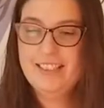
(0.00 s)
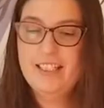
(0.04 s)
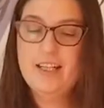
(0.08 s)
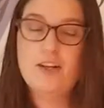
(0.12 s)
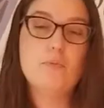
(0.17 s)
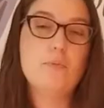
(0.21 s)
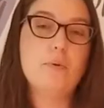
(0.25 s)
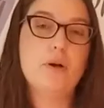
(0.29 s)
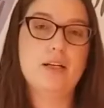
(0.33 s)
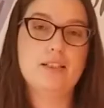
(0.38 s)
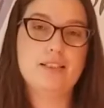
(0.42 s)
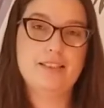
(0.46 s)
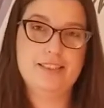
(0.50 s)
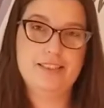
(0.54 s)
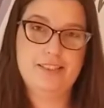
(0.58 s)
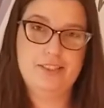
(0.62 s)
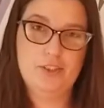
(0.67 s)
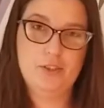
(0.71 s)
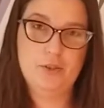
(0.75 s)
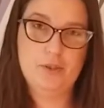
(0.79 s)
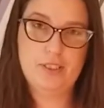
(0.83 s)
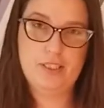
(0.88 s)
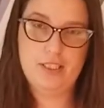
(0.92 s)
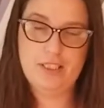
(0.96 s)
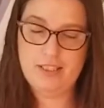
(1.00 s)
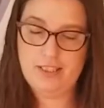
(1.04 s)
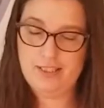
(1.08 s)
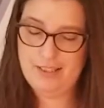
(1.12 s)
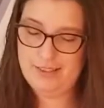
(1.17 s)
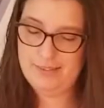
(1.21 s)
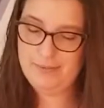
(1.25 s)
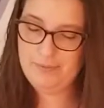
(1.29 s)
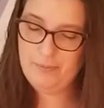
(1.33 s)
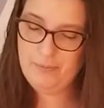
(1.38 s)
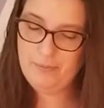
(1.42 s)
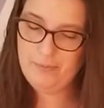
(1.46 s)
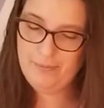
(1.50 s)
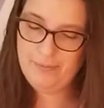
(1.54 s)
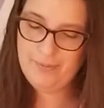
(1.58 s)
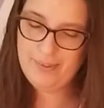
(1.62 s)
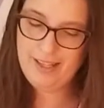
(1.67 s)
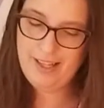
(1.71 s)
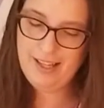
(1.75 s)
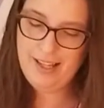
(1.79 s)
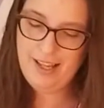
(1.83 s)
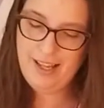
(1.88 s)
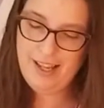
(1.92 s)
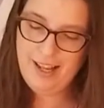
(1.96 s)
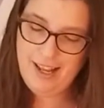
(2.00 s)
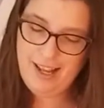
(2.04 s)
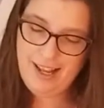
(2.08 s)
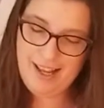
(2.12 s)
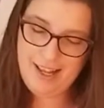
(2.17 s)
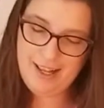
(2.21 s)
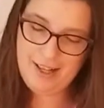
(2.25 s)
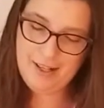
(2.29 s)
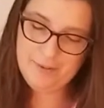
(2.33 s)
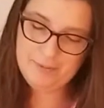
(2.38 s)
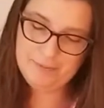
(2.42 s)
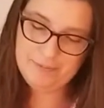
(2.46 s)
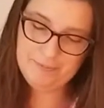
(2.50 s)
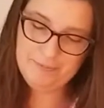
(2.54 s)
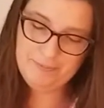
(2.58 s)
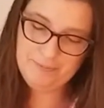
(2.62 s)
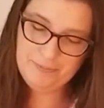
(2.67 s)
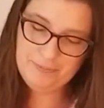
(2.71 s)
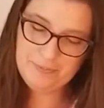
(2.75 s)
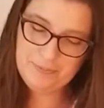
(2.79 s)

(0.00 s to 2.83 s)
Our pug has joined us.